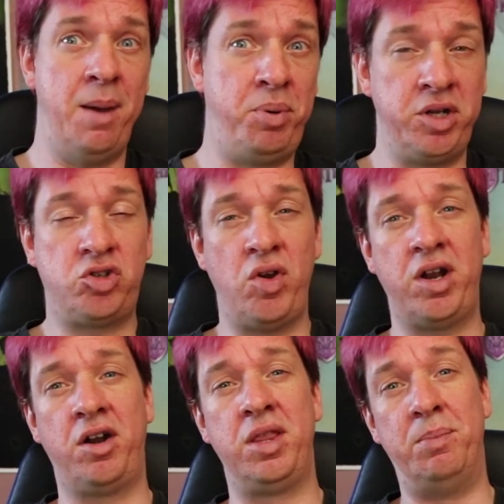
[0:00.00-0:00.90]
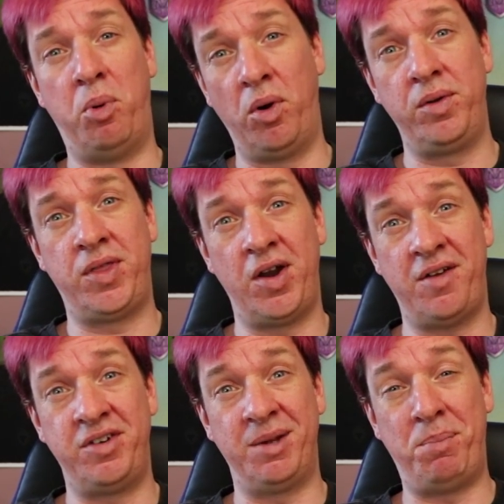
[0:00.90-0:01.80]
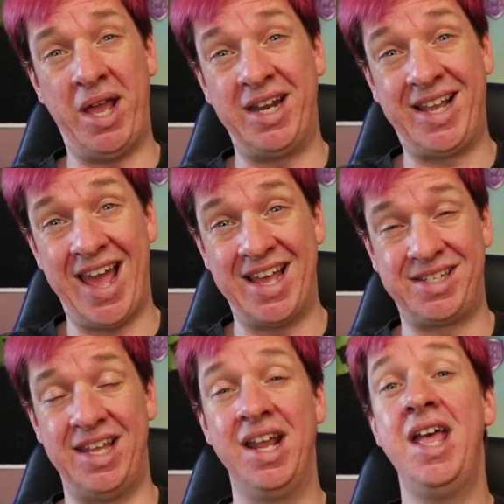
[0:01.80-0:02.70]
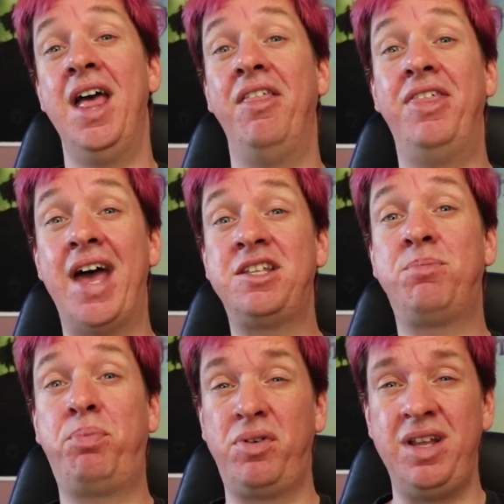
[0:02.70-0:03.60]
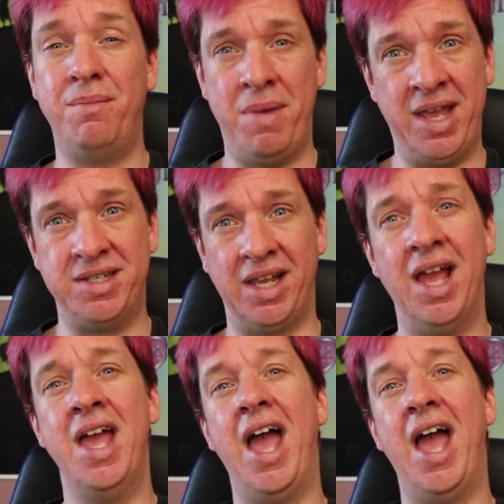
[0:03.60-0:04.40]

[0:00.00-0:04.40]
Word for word: and put it straight onto the board without having to pay to cast it. That's pretty amazing.